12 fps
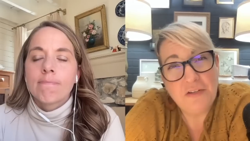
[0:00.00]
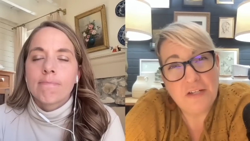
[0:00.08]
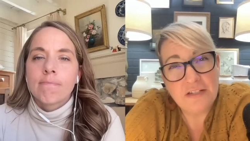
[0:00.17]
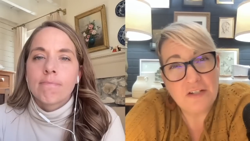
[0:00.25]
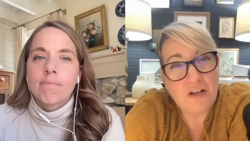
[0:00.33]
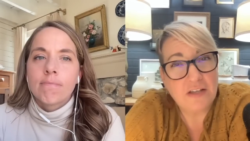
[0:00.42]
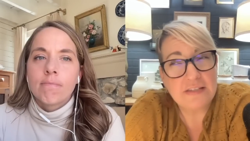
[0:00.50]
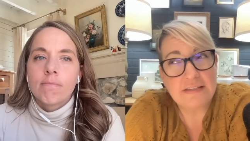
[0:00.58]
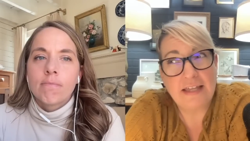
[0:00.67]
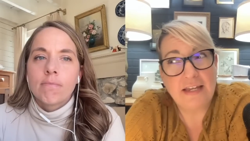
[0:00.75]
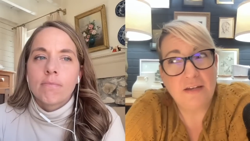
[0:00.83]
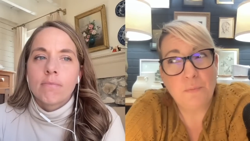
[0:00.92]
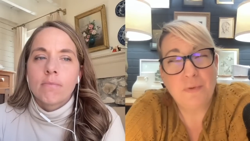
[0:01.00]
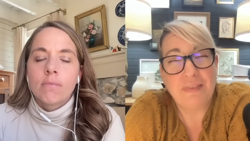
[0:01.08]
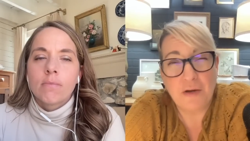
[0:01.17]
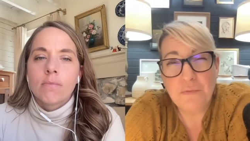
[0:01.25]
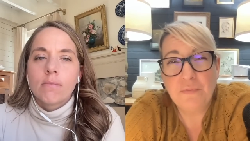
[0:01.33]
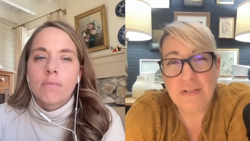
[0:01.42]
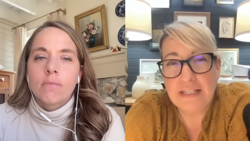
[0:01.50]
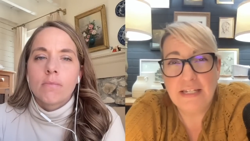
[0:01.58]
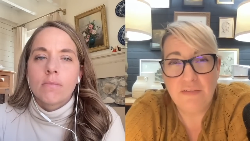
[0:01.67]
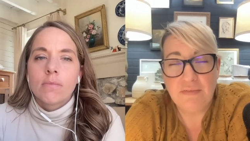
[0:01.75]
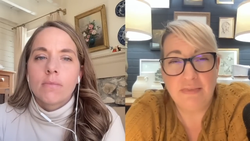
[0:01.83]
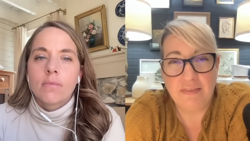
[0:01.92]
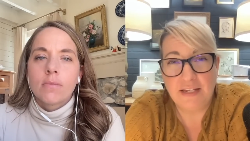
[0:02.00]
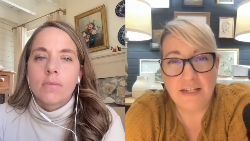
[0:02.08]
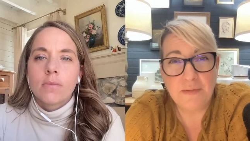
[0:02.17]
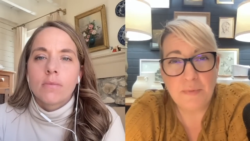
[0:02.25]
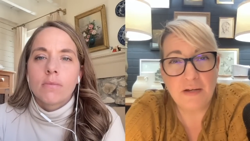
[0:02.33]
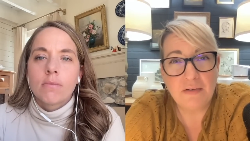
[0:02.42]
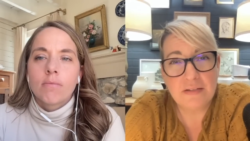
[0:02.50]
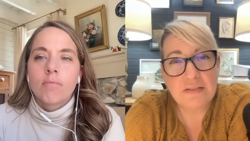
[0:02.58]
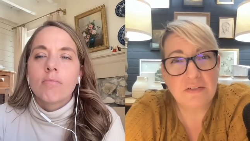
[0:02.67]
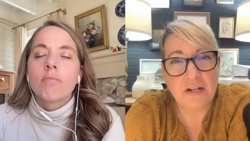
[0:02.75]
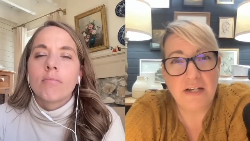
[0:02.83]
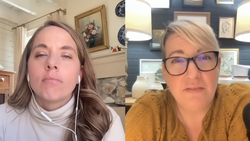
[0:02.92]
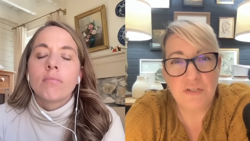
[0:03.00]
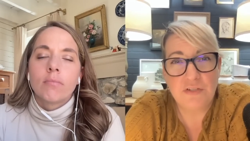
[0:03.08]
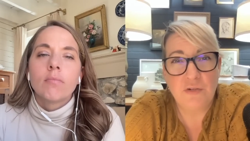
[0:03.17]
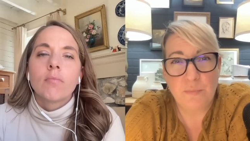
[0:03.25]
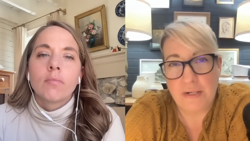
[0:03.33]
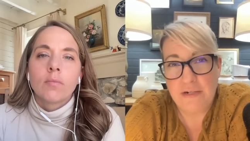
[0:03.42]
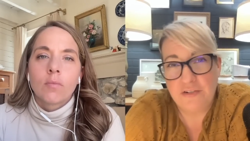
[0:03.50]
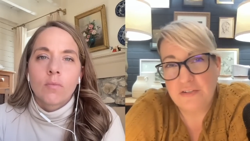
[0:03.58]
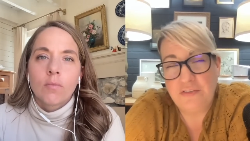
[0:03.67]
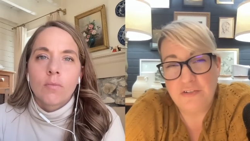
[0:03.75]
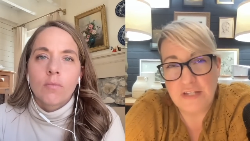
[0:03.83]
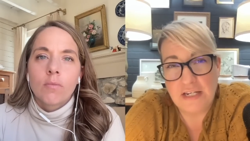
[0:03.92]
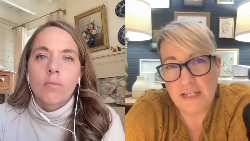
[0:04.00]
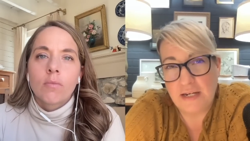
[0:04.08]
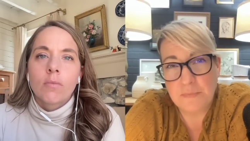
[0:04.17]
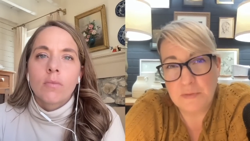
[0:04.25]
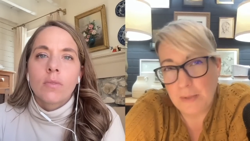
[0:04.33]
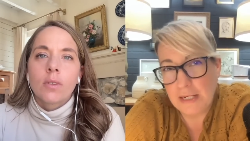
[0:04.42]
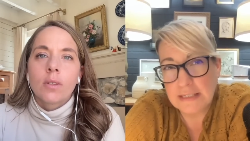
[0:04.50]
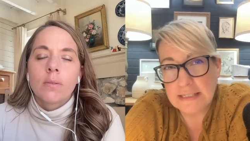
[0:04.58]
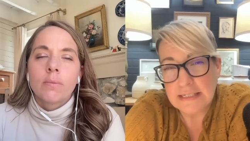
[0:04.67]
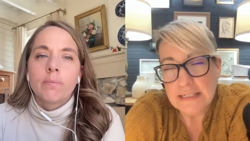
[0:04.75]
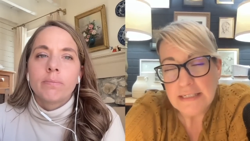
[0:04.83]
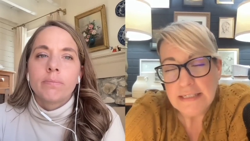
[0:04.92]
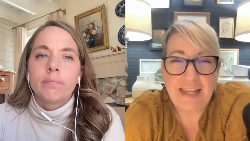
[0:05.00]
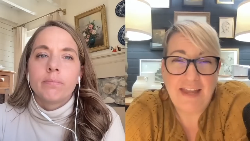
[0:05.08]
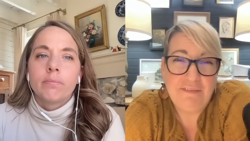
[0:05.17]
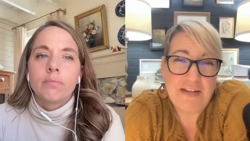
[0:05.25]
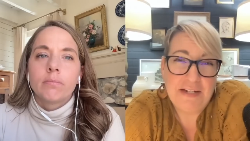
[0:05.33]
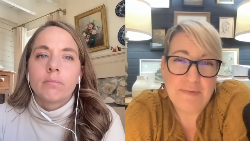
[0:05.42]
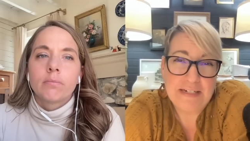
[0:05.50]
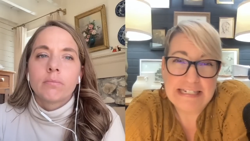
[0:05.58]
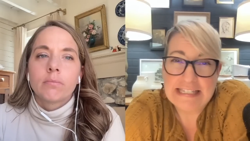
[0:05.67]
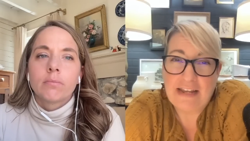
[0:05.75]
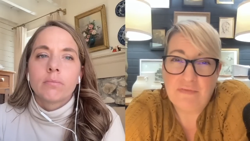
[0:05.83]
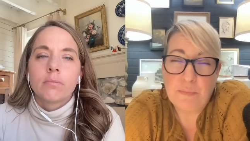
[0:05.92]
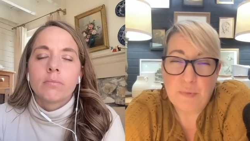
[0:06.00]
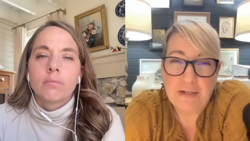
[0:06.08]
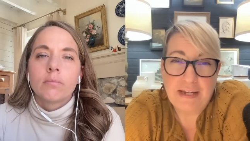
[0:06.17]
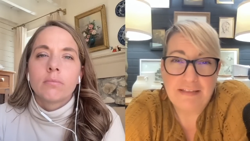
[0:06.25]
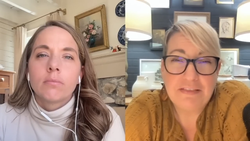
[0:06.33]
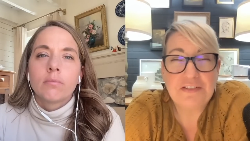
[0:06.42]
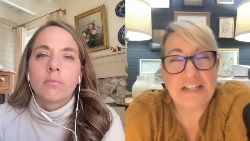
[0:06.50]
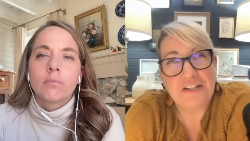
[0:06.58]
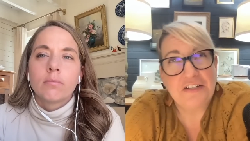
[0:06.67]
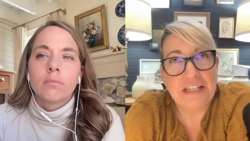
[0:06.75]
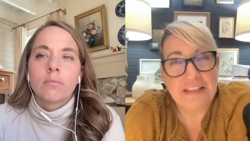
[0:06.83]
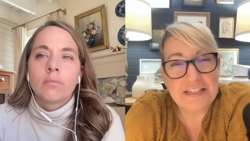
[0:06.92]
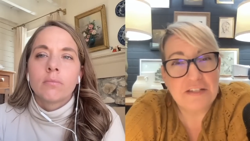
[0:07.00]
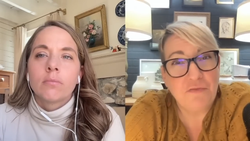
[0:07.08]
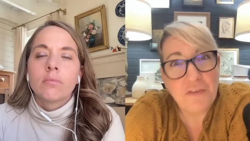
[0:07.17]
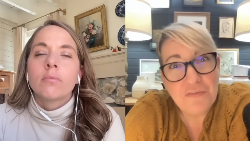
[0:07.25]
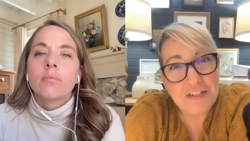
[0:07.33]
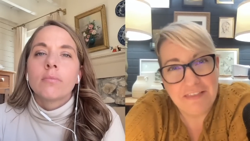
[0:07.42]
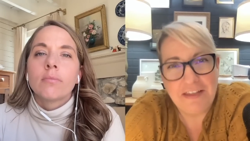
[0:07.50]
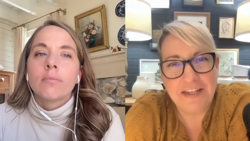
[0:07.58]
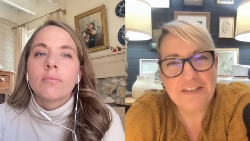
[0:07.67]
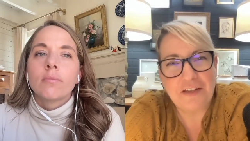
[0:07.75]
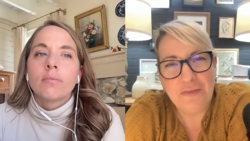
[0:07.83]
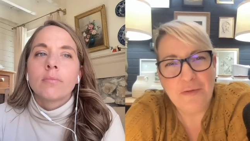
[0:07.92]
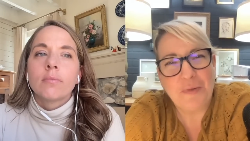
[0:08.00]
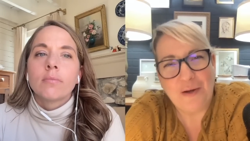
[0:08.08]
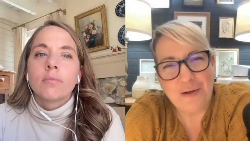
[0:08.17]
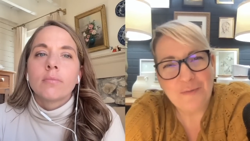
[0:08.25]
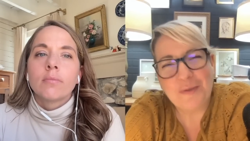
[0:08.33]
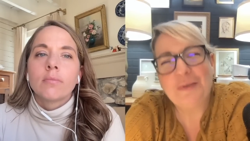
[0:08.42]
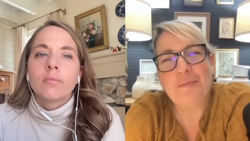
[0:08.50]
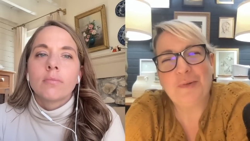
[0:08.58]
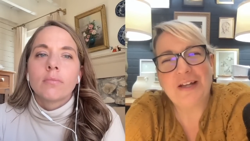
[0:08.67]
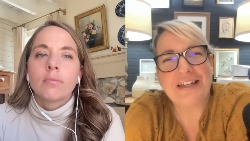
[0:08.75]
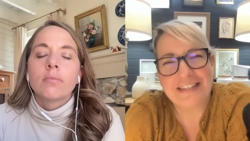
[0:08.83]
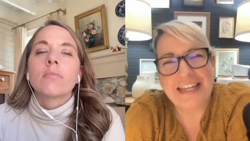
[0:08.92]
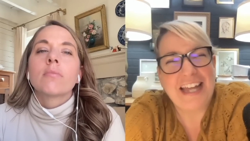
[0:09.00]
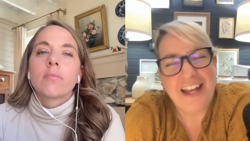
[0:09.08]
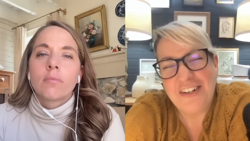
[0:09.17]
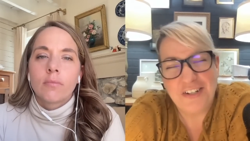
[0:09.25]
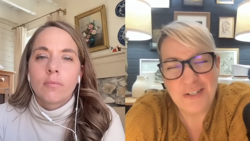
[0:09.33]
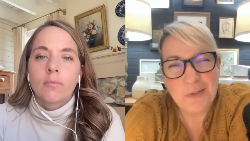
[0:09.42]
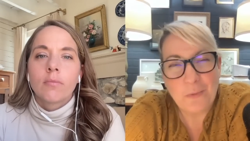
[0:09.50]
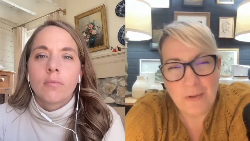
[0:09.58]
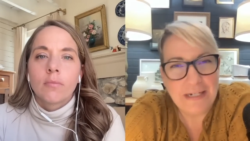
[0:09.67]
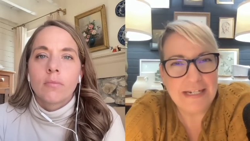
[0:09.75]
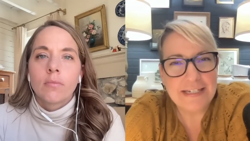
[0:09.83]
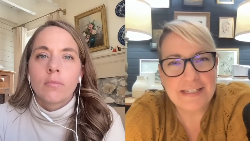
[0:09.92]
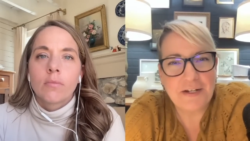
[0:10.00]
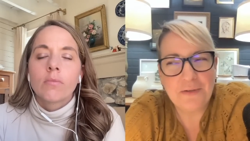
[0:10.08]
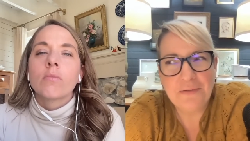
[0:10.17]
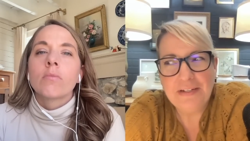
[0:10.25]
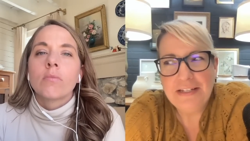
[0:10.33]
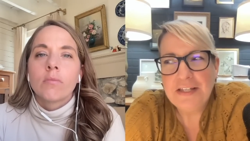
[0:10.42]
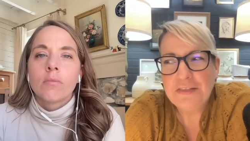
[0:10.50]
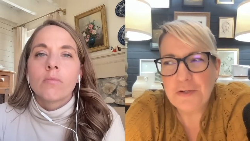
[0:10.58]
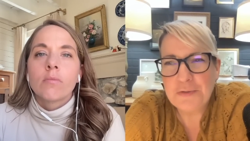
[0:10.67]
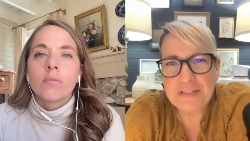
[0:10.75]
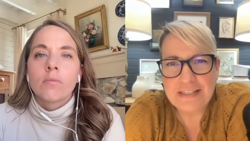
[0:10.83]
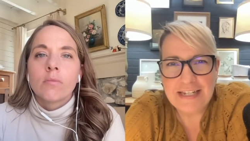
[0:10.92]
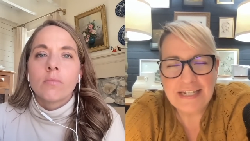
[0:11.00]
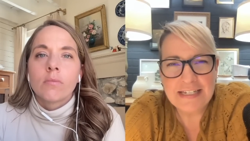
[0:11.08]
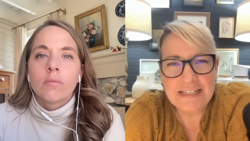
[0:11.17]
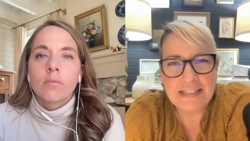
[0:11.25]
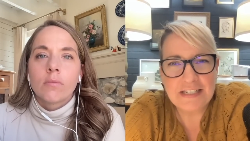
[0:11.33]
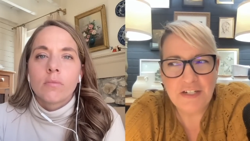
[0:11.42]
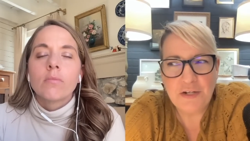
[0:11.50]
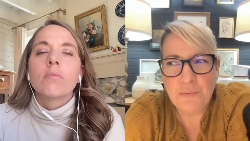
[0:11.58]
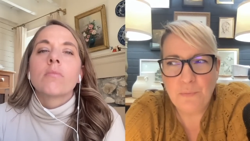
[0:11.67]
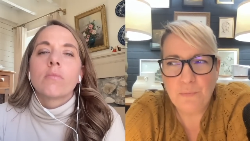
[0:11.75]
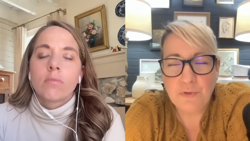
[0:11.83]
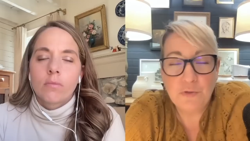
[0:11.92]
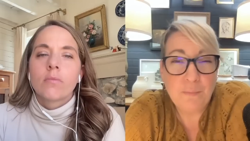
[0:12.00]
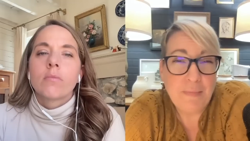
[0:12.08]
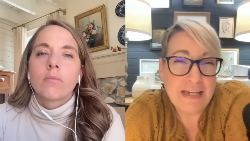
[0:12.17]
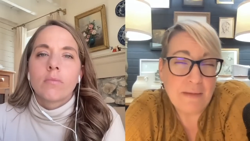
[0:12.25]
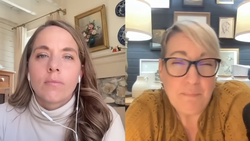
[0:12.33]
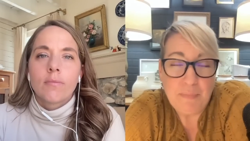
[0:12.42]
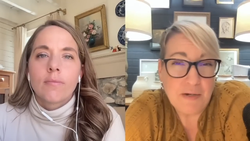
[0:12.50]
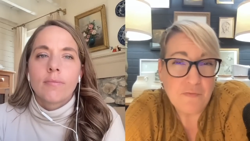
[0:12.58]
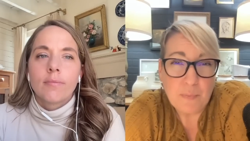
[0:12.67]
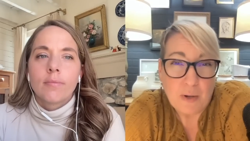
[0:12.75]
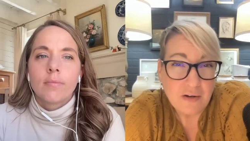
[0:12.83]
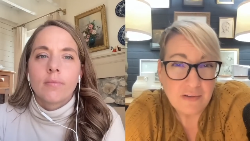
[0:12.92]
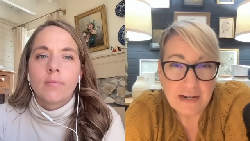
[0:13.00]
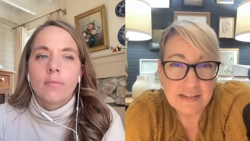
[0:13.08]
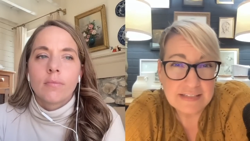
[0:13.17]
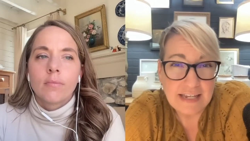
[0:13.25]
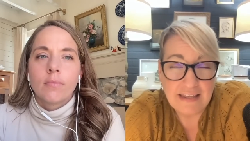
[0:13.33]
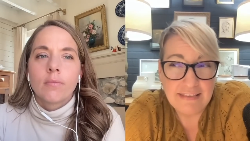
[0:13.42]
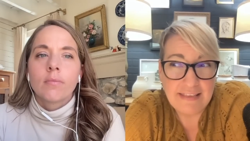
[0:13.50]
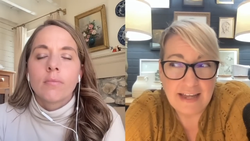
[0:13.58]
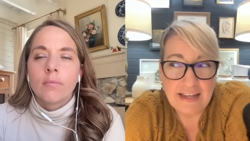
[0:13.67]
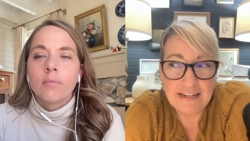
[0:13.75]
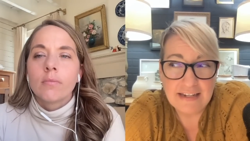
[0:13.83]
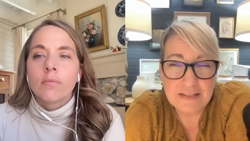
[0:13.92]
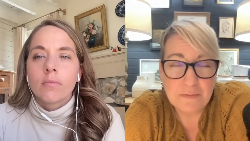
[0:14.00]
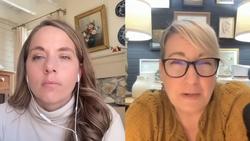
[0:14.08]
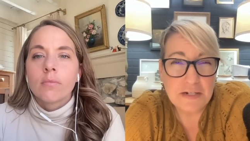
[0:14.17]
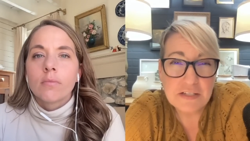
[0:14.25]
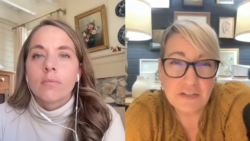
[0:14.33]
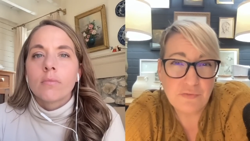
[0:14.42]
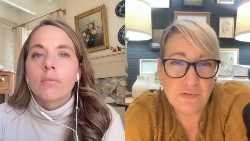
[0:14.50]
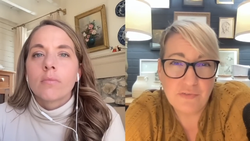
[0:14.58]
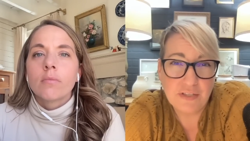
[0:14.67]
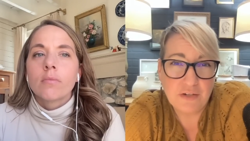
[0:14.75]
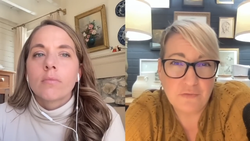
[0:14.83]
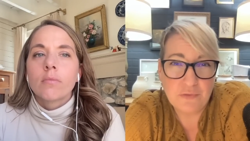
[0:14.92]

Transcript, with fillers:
Speaker 1: you can toss like without really even thinking about because they're kind of just no brainers and they're taking up space. If anybody doesn't have the book yet, there's actually a list of 50 things on the blog, but the book has like 120. So those things, you know, you'll make a bit of progress. And that, especially if you're feeling